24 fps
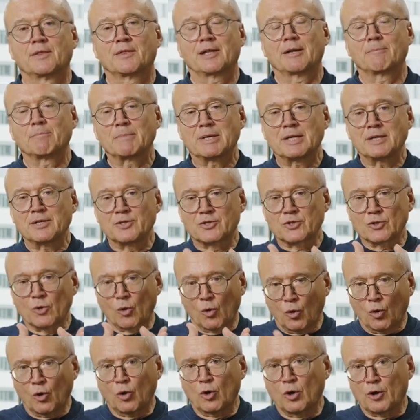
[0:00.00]
That means
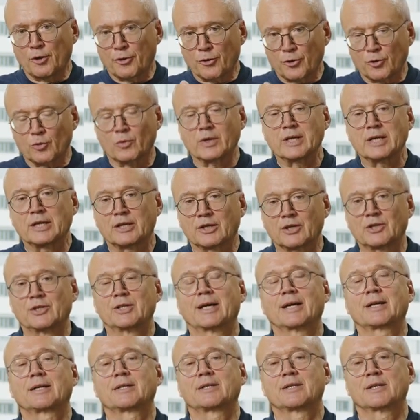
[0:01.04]
all three
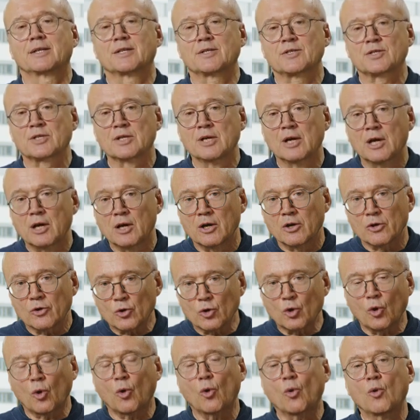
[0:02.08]
conductors
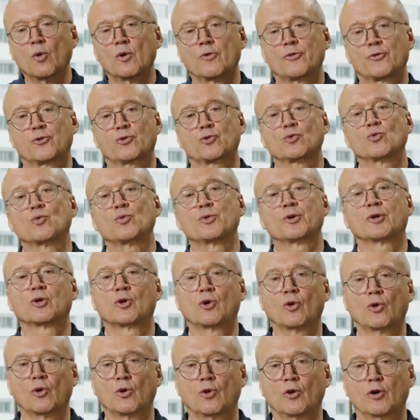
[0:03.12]
go through the
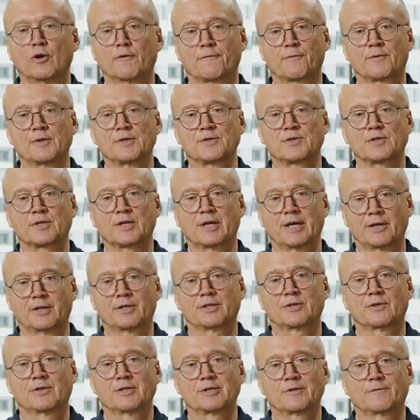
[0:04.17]
core of this
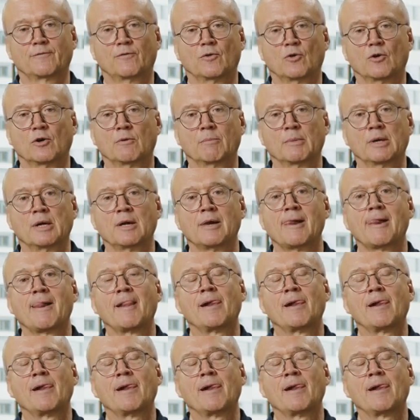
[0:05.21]
current transformer.